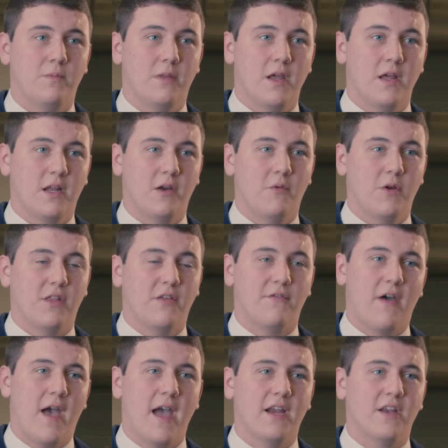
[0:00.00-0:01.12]
dealing with the
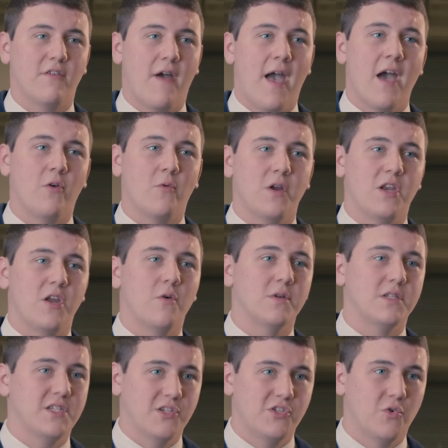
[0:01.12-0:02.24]
fact of how do we deal with
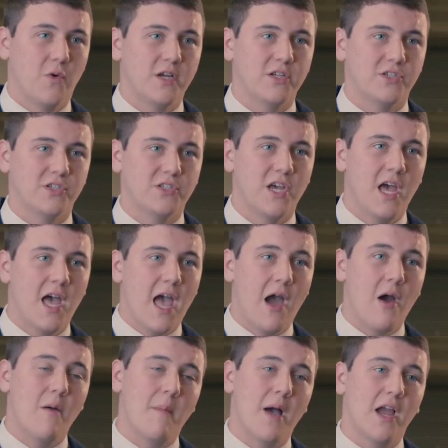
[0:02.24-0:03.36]
situations?
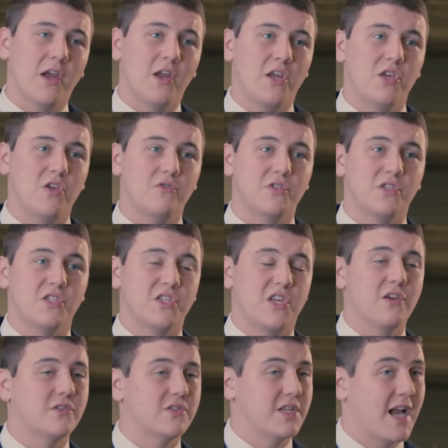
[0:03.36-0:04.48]
How am I going to use the
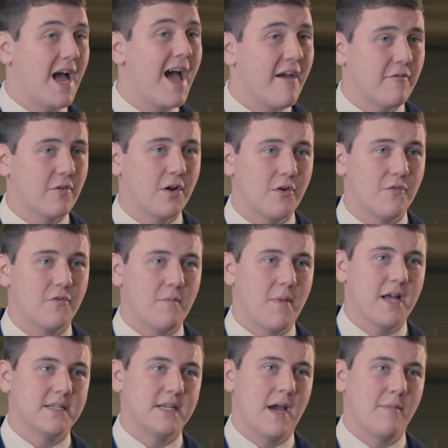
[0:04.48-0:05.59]
skills that I have learned from
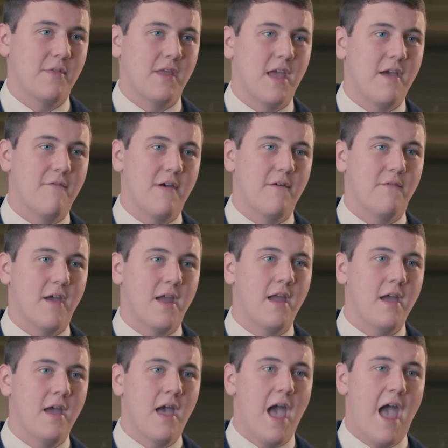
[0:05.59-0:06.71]
my time in the FFA
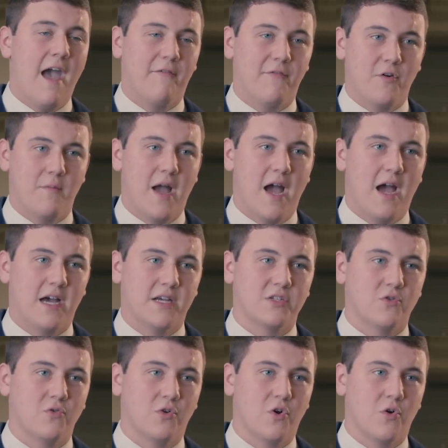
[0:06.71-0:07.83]
after my high
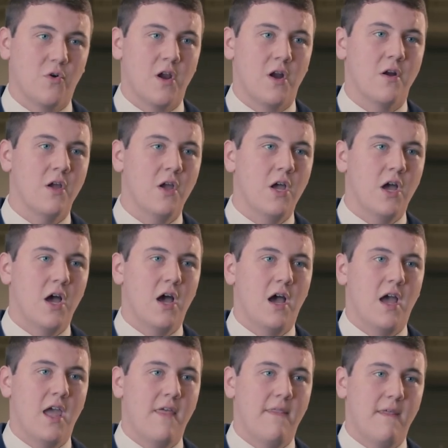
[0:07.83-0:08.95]
school career?
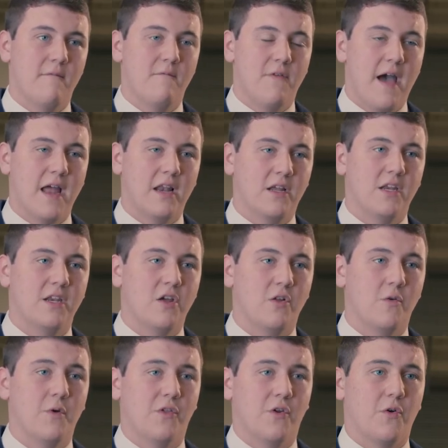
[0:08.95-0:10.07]
And then finally,
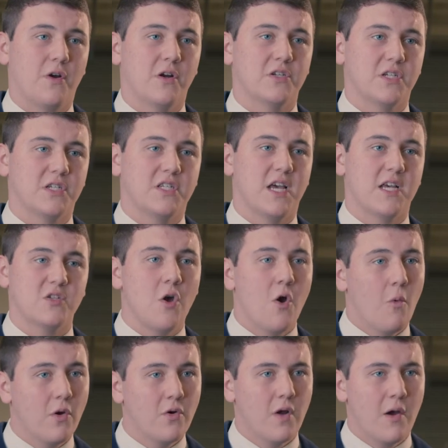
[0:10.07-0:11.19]
dealing with career success.
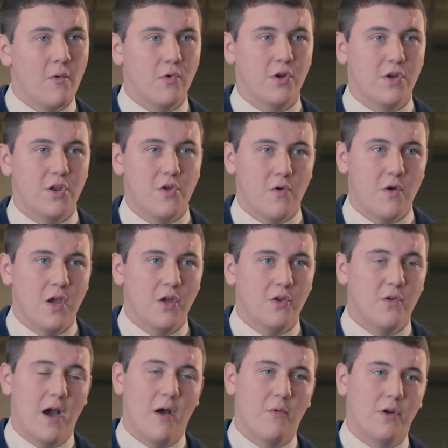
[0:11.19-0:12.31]
What do I want to do?
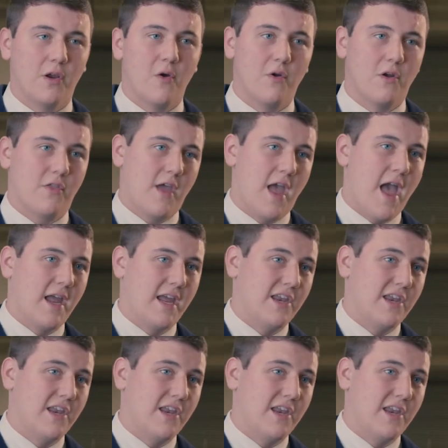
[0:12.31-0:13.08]
Do I want to go into the ag